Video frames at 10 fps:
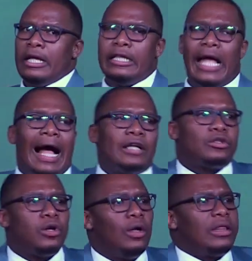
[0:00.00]
There are
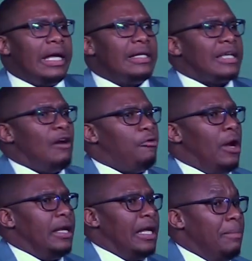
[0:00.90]
two things
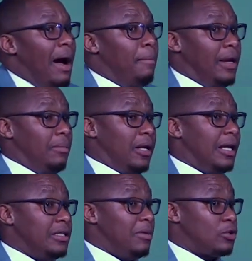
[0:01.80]
engifuna niyibambe
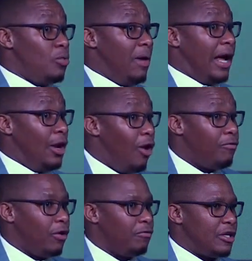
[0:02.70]
namhlanje masikhuluma nge law
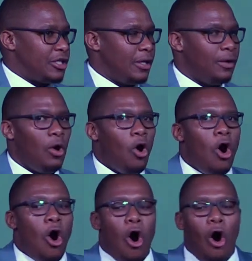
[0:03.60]
of confession.
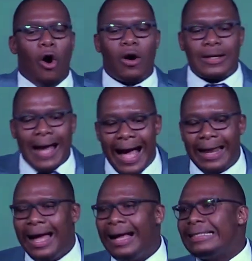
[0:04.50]

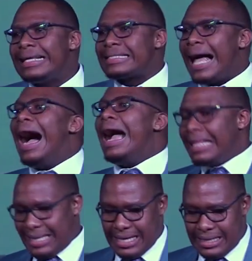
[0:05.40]
Okokuqala, it is
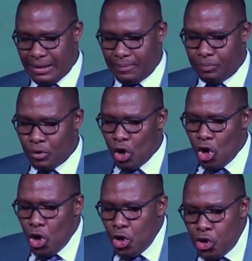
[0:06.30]
either
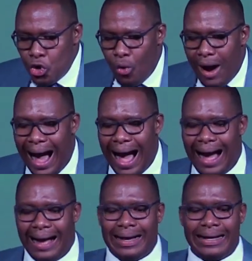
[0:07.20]
you
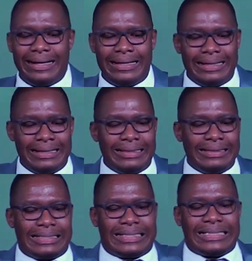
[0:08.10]
are
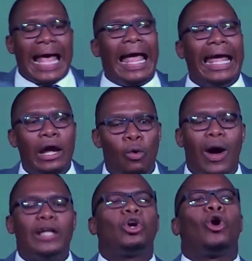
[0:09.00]
saying
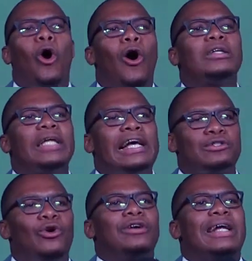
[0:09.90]
what God
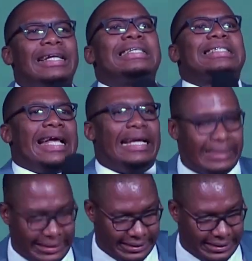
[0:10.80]
has already said,